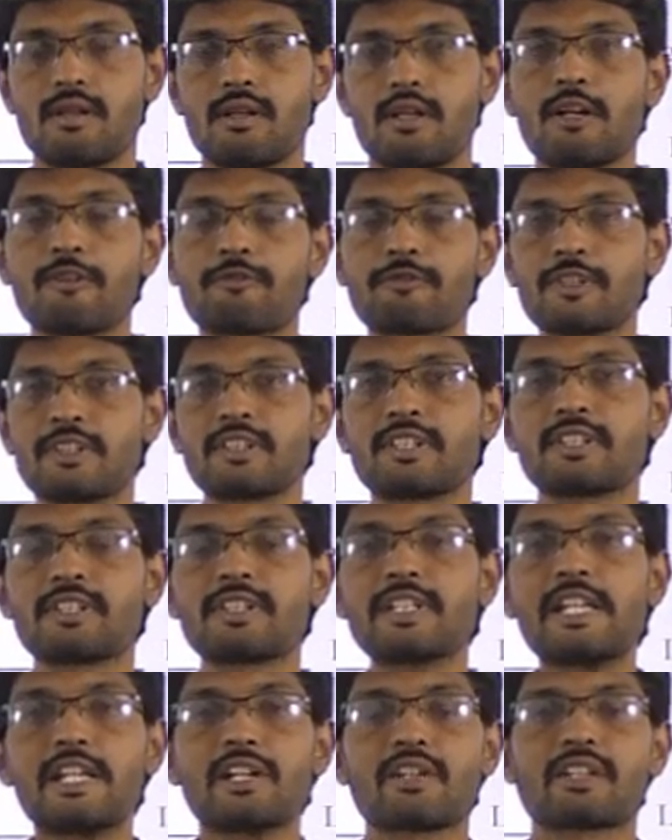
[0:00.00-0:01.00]
after the
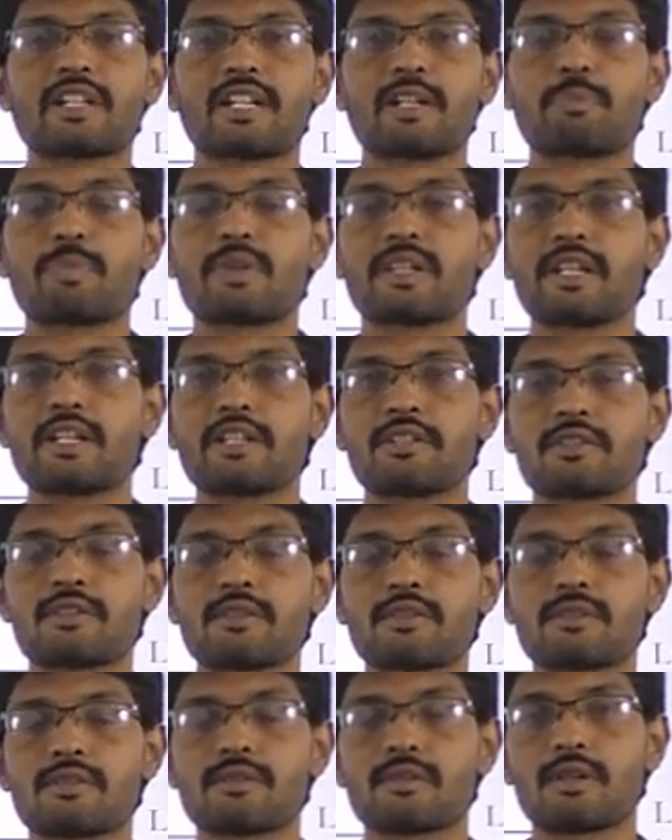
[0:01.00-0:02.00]
theoretical
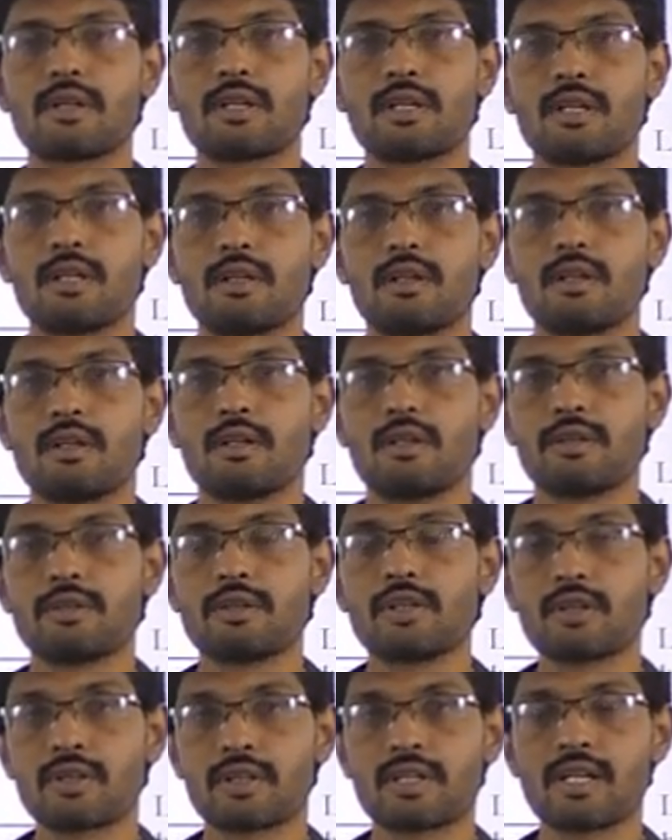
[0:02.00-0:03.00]
applications,
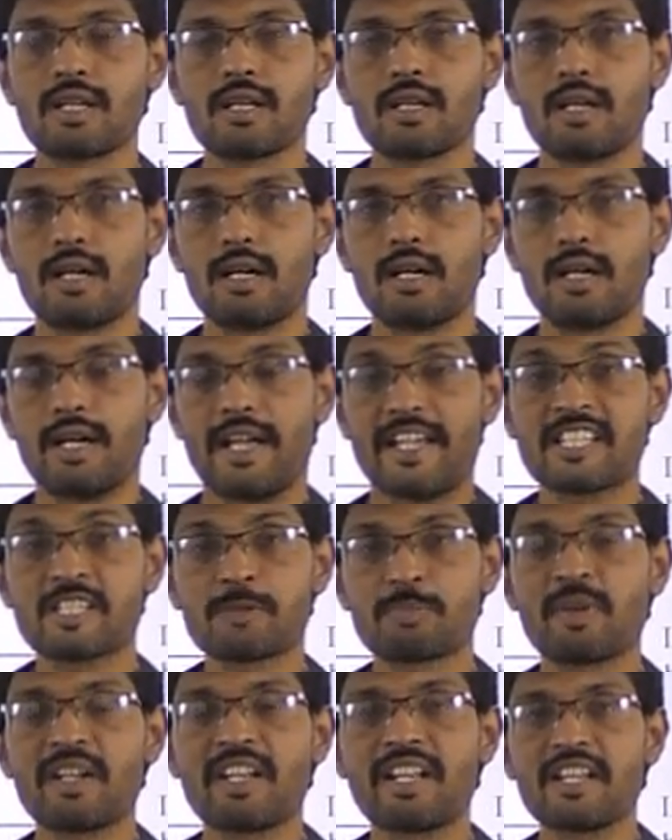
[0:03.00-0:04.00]
theoretical
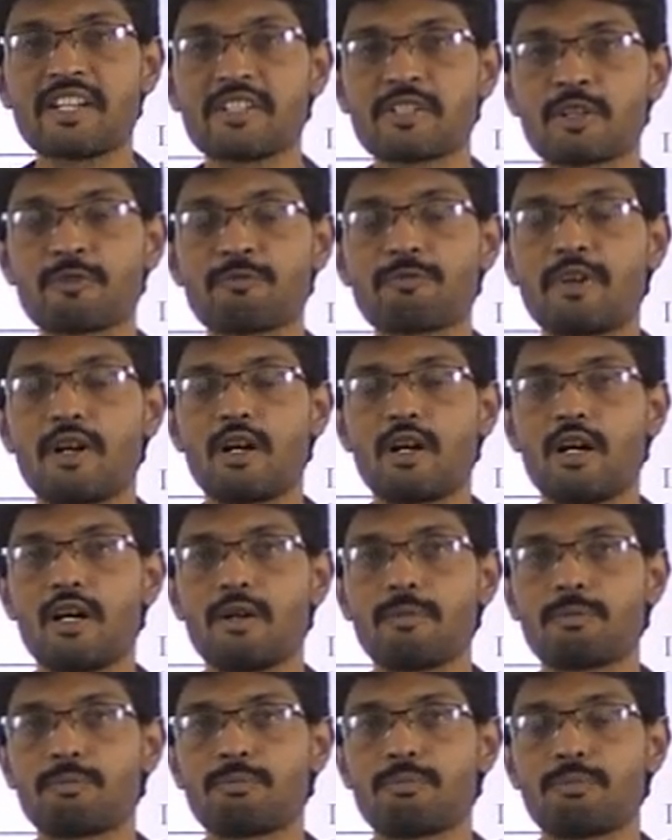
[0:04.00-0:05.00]
explanation
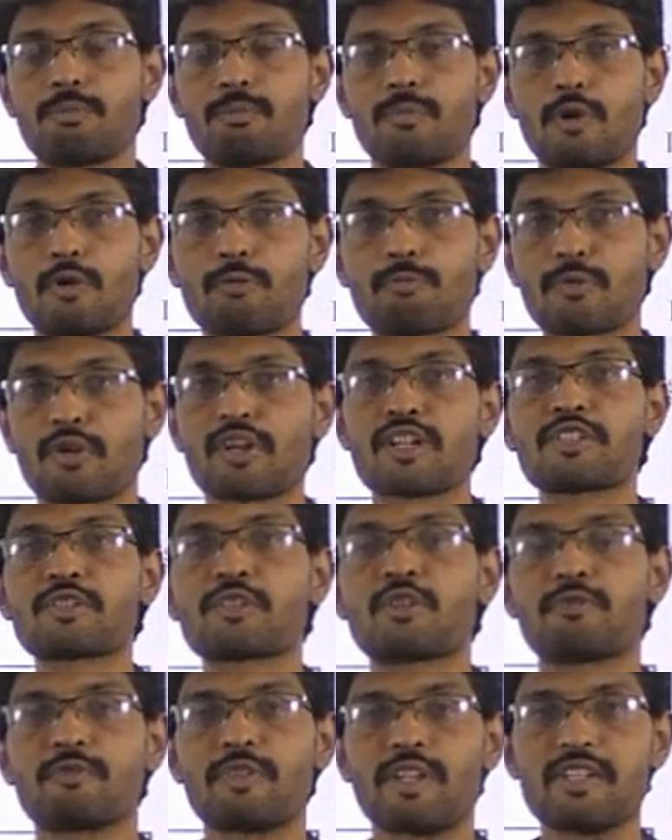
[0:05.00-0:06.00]
of production
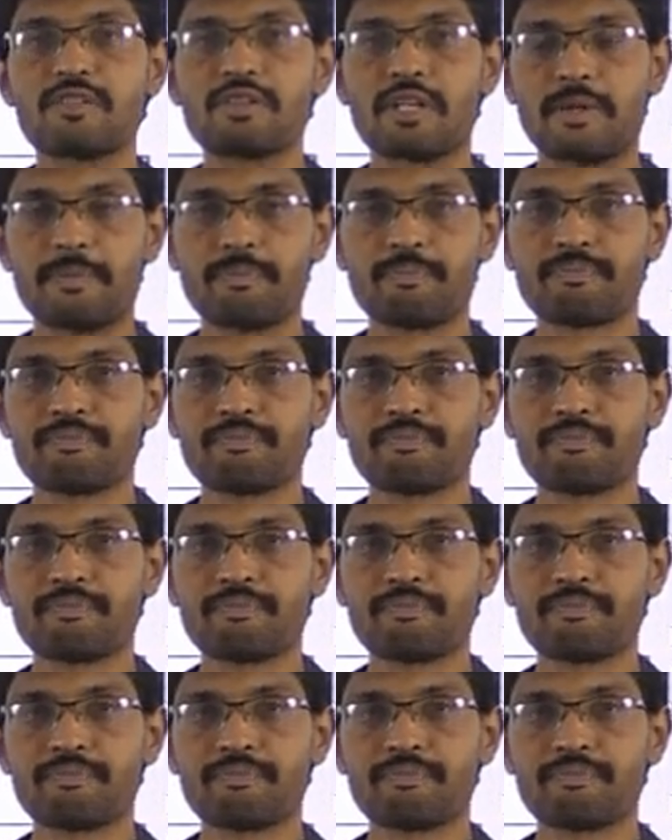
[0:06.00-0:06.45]
of laser.